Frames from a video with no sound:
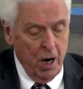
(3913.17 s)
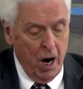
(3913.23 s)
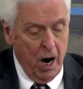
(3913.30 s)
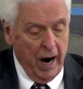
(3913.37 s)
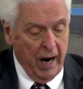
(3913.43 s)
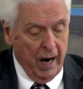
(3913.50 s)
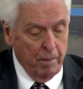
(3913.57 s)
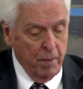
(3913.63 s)

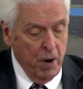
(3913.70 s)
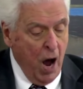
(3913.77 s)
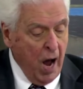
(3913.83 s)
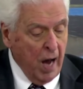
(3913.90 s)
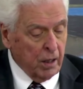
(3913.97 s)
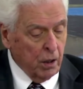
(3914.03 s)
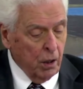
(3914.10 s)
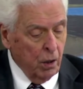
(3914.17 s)
I am
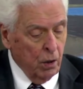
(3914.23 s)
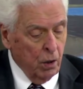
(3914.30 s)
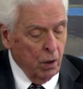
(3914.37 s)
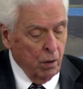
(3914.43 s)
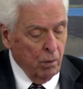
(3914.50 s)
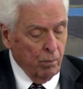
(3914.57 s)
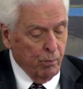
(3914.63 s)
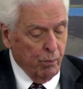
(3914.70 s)
not
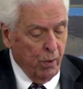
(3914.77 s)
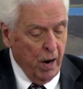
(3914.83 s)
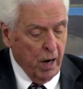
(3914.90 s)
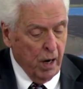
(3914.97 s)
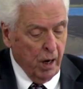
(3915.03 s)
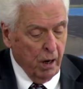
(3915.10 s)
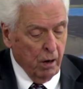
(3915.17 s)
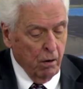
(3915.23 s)

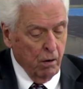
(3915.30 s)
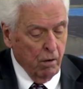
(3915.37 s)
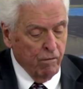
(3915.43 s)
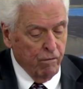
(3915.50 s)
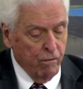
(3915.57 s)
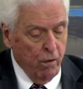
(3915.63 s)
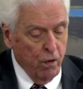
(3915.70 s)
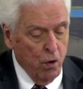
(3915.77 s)
praying
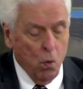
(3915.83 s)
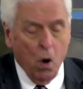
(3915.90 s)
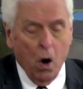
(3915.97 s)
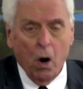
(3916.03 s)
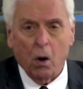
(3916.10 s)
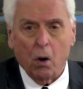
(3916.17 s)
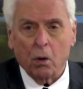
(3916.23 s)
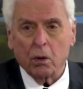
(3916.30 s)
for the
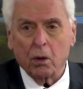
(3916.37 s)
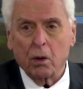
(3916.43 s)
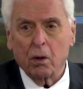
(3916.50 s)
world.